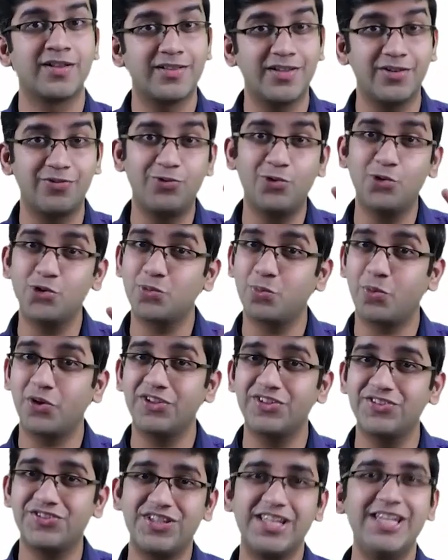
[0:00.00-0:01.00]
The fourth
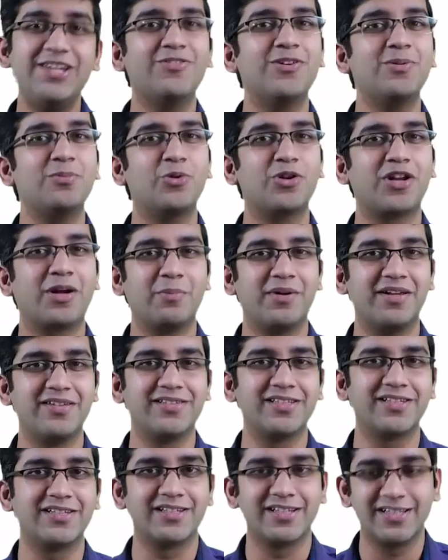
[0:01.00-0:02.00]
point is even more
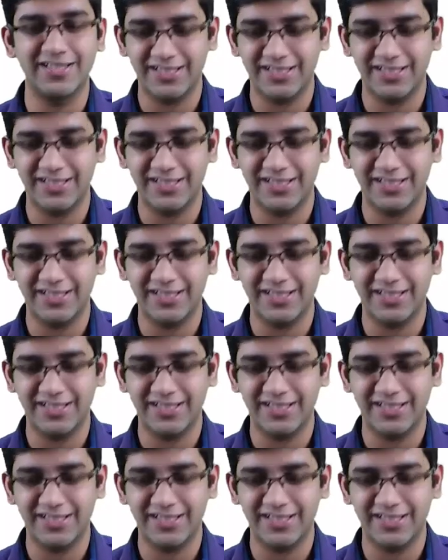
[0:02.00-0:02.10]
amazing.